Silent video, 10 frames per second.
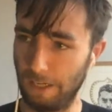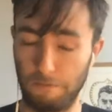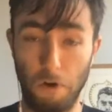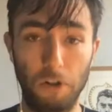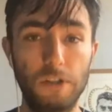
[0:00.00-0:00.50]

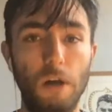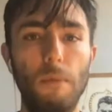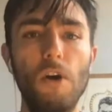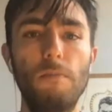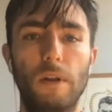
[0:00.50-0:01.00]
volatile
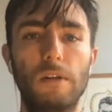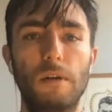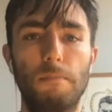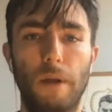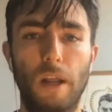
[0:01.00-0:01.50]

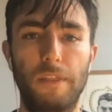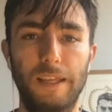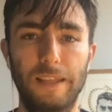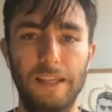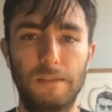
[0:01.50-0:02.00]
moment, but I
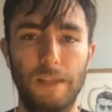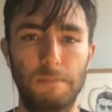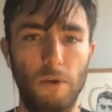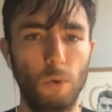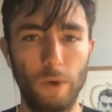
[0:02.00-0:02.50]
think there's
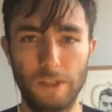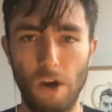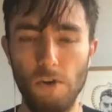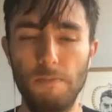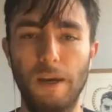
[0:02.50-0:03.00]
both always
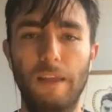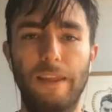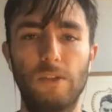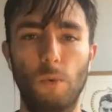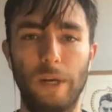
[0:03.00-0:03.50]
hope, and
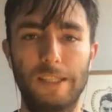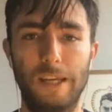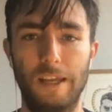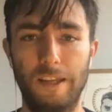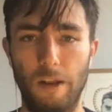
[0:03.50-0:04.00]
there's always
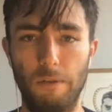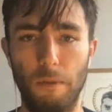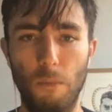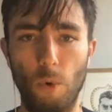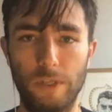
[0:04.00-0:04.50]
the
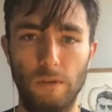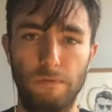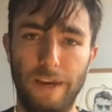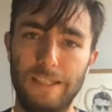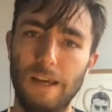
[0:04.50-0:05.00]
more we
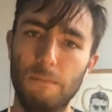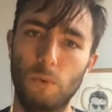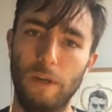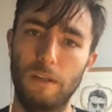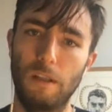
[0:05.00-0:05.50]
sort of face up
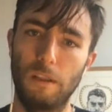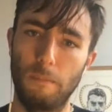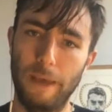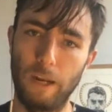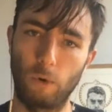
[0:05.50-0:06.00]
to it,
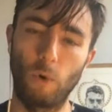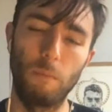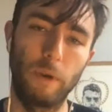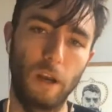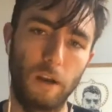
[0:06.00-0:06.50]
the better
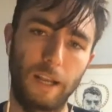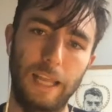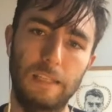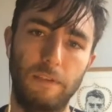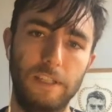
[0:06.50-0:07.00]
equipped we are
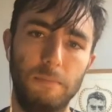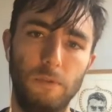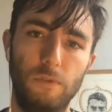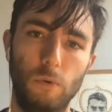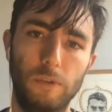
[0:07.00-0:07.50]
collectively to
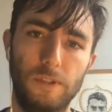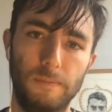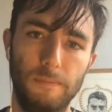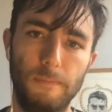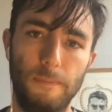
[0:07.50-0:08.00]
move forwards.